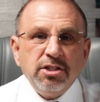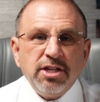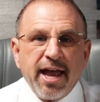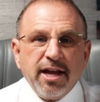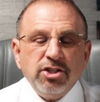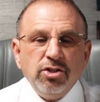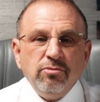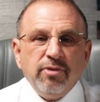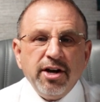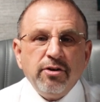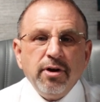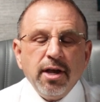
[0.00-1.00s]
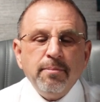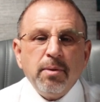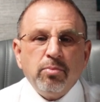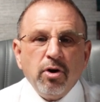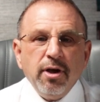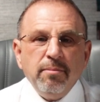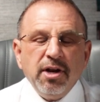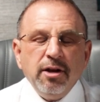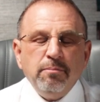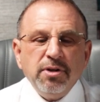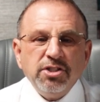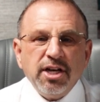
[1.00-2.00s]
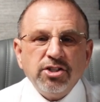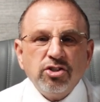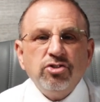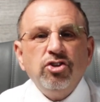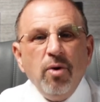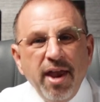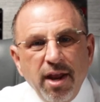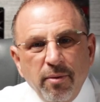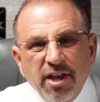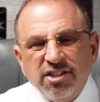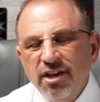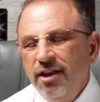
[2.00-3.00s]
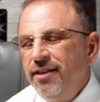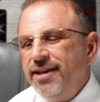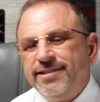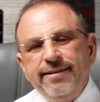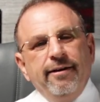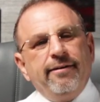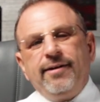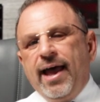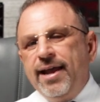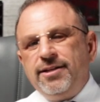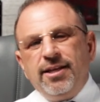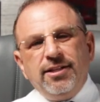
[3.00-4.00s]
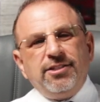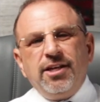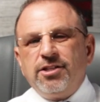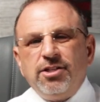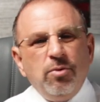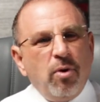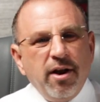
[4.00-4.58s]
statute, rendering him a prohibited possessor. So, anyways, they said, look, 1961,